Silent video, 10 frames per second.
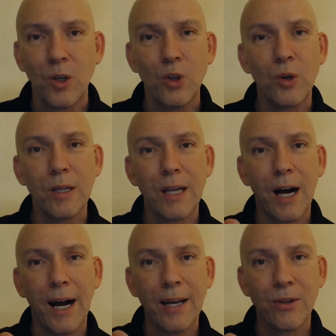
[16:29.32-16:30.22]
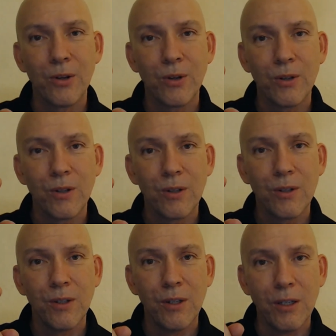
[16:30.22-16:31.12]
You can either
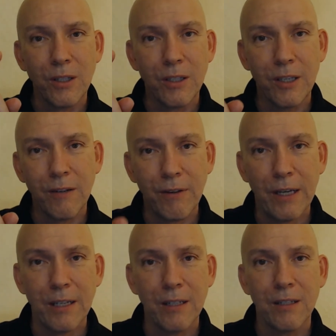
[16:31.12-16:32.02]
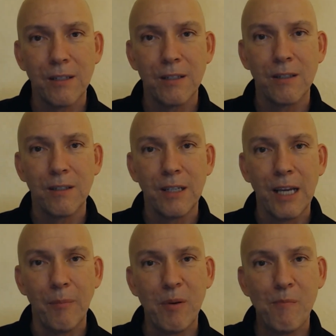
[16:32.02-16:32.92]
give in
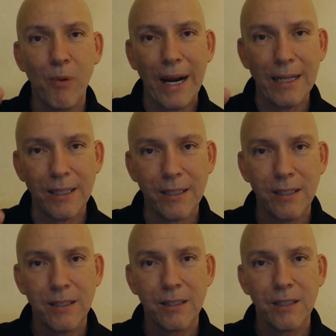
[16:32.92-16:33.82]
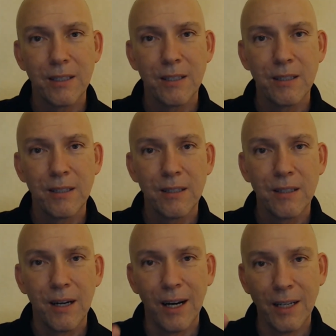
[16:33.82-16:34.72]
and be branded
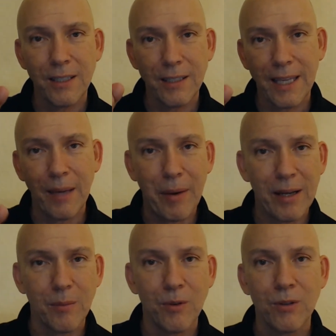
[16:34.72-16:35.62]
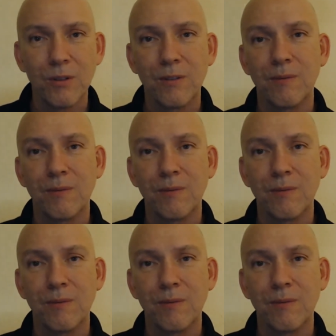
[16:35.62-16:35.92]
a hunted game animal